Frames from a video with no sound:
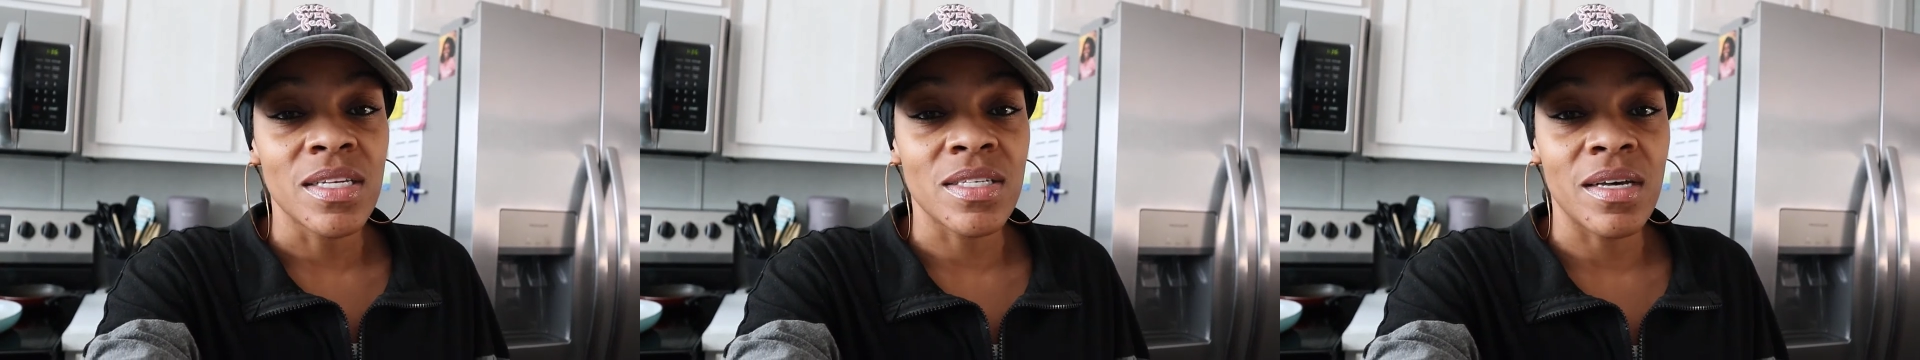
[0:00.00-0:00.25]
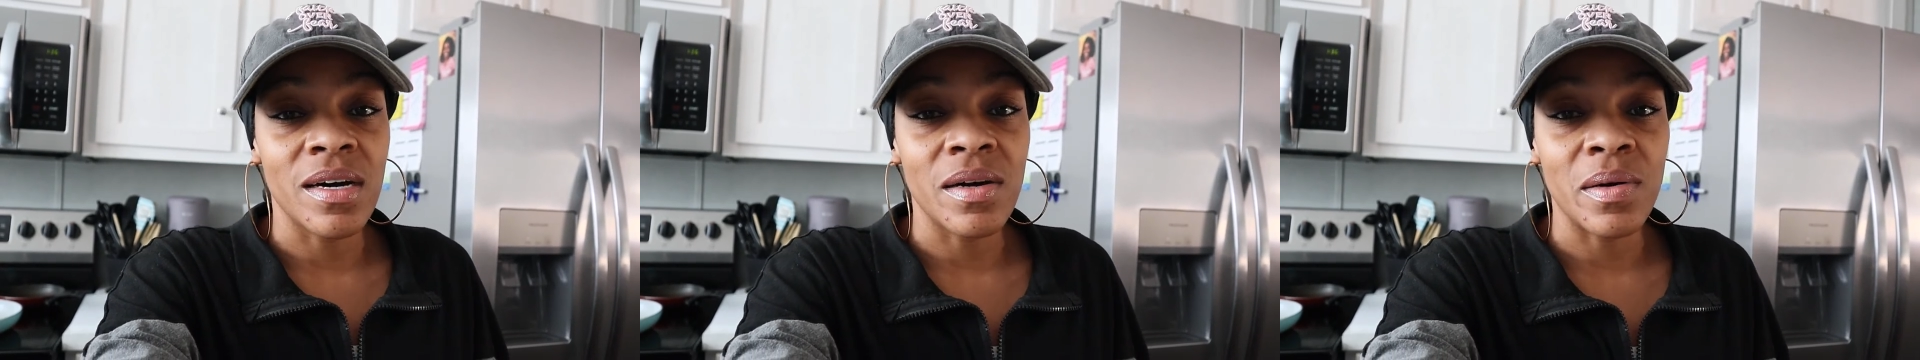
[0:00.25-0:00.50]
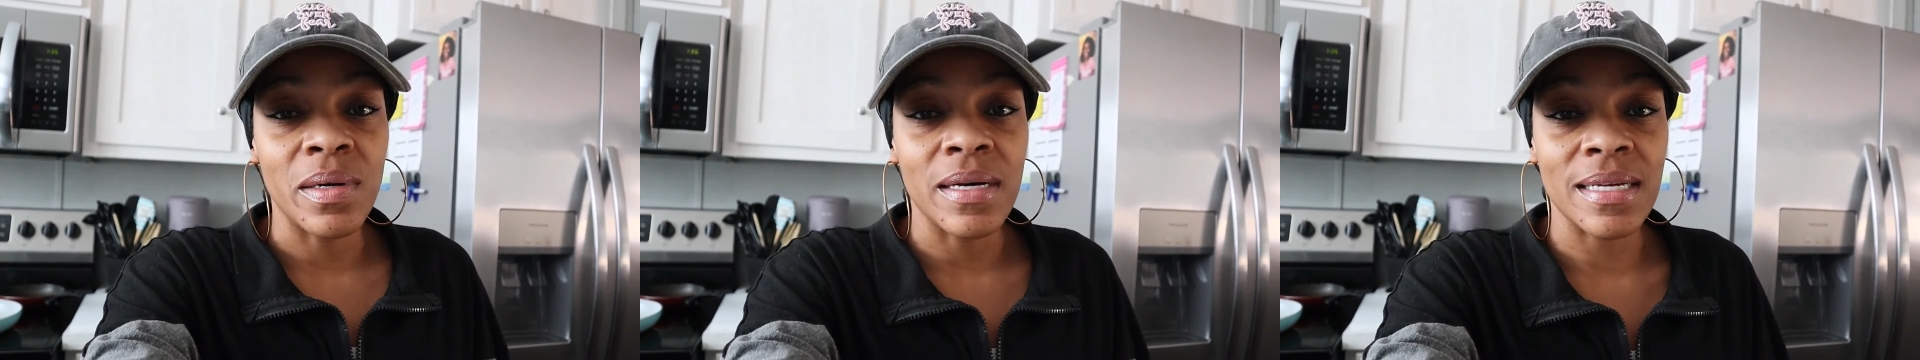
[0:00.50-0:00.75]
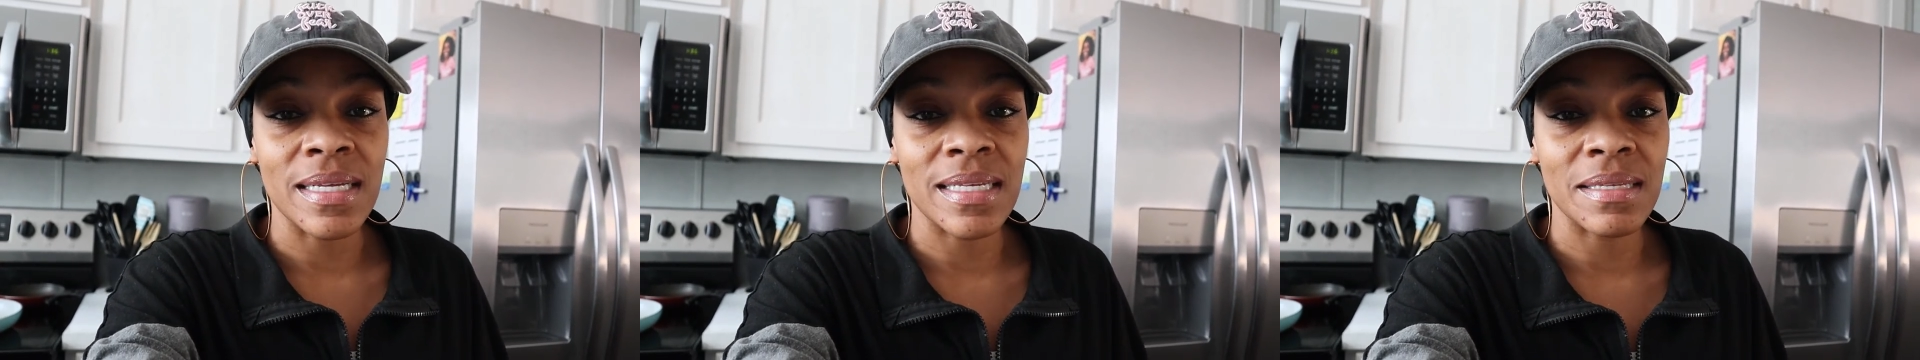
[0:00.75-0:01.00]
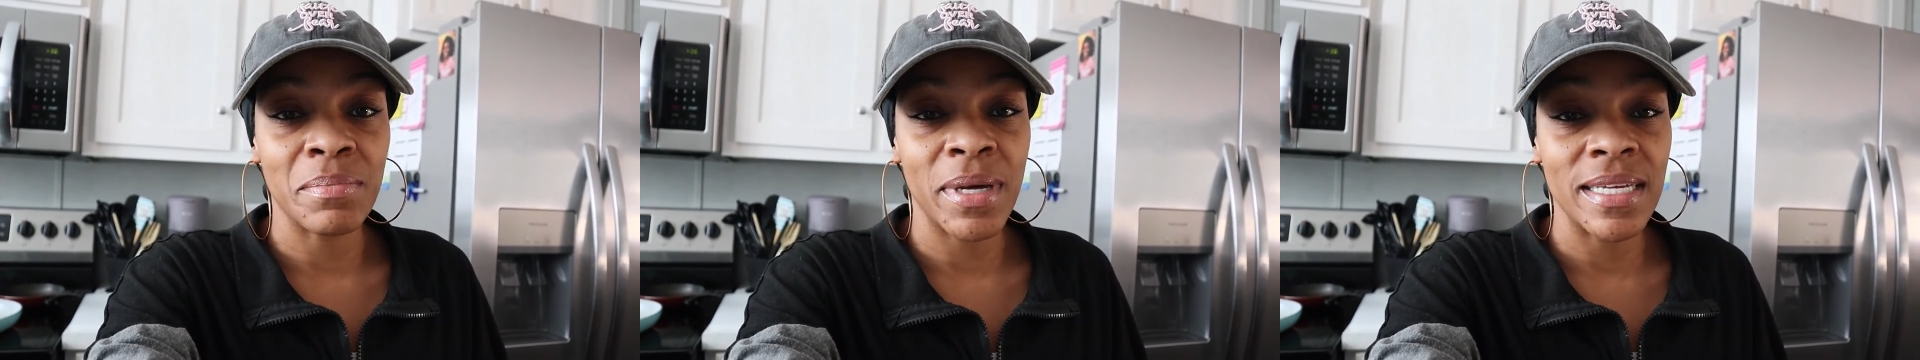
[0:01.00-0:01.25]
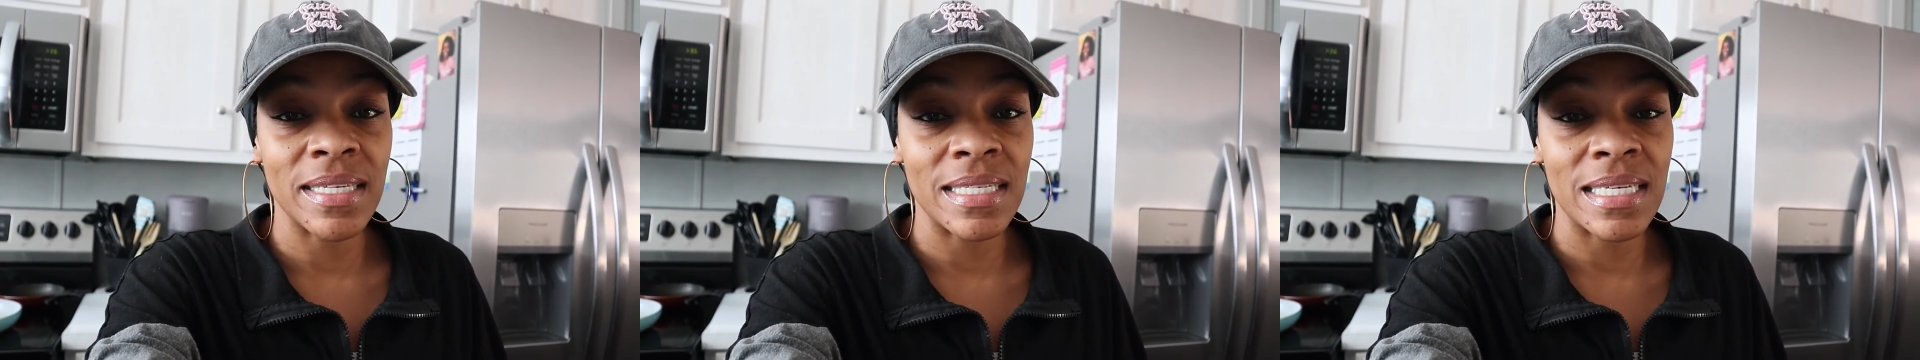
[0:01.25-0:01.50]
so
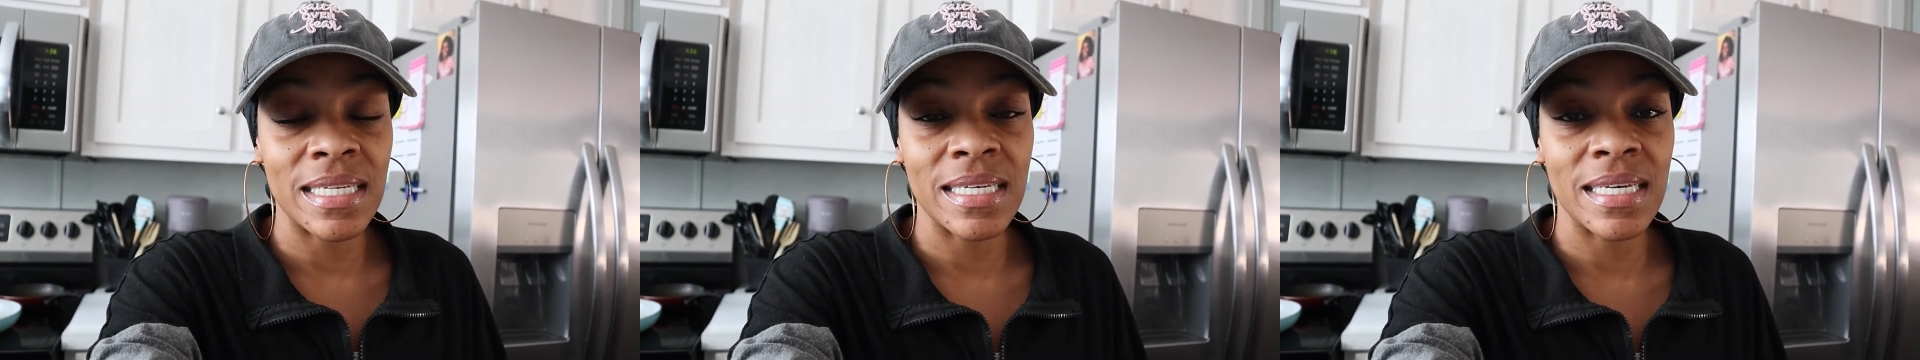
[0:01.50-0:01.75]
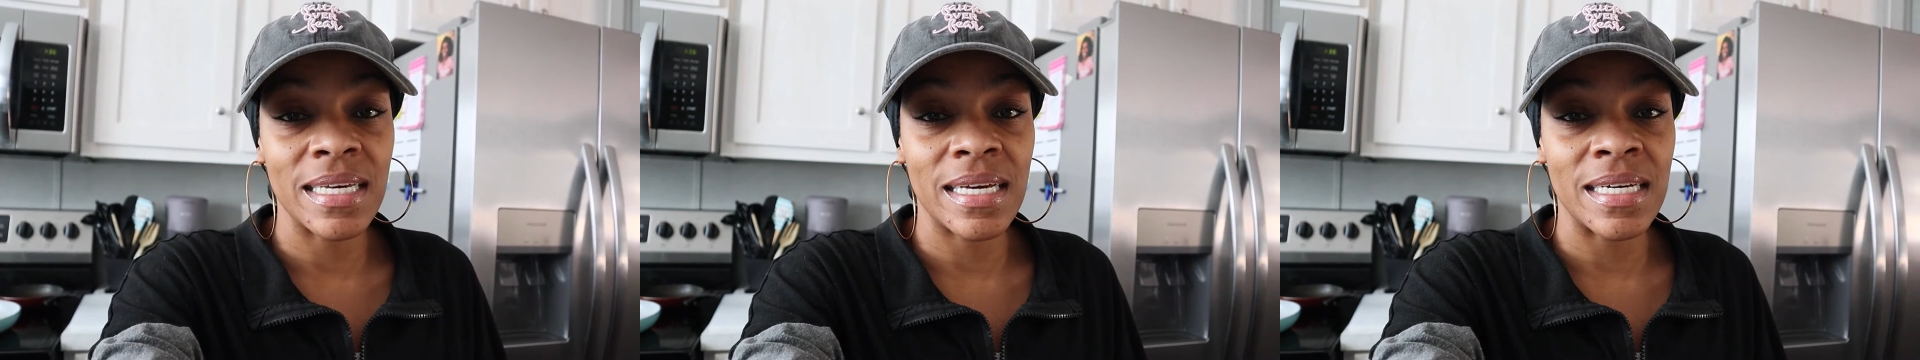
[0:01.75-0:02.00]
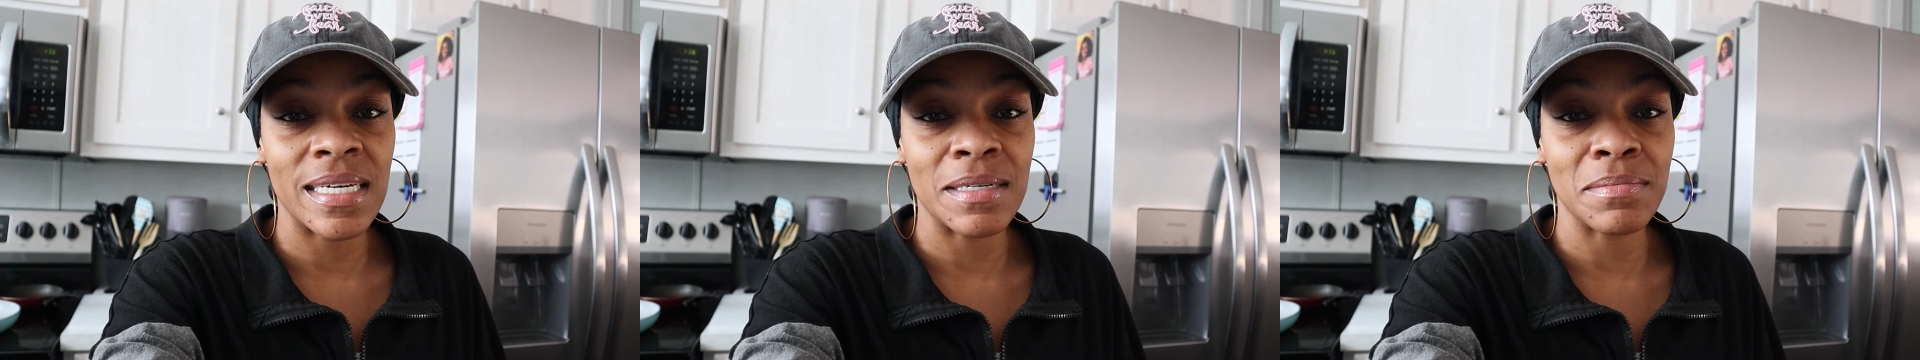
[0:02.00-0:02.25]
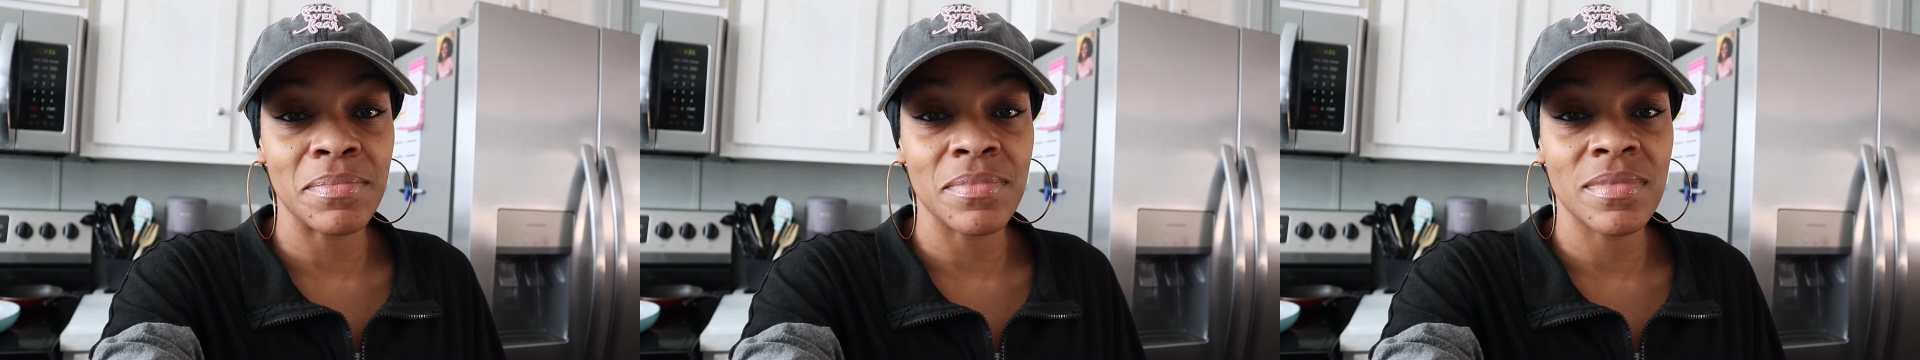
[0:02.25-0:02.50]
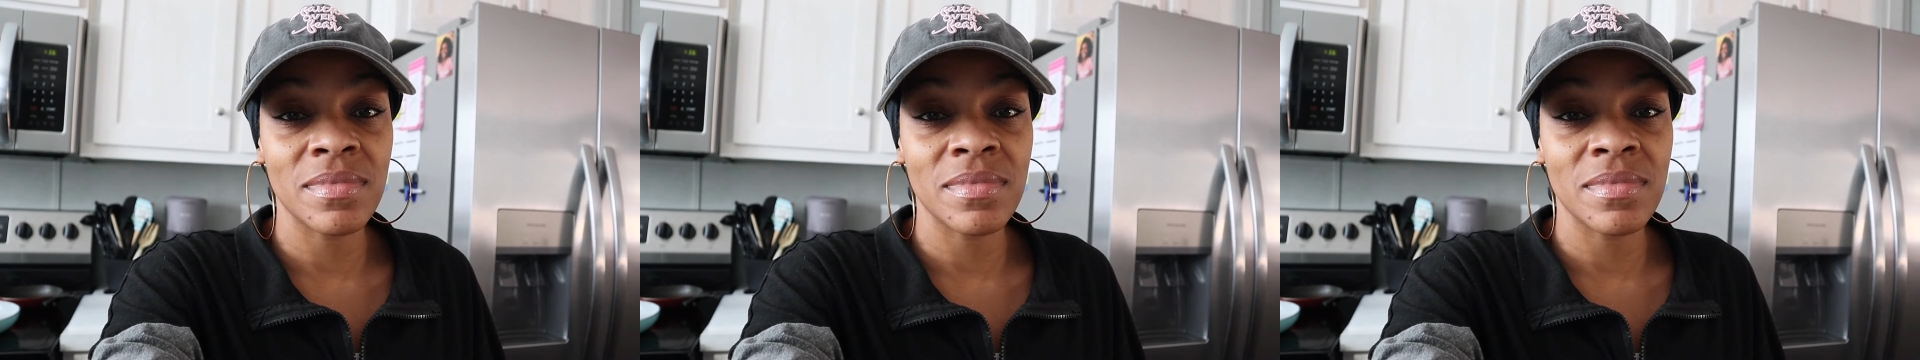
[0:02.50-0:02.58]
basically um,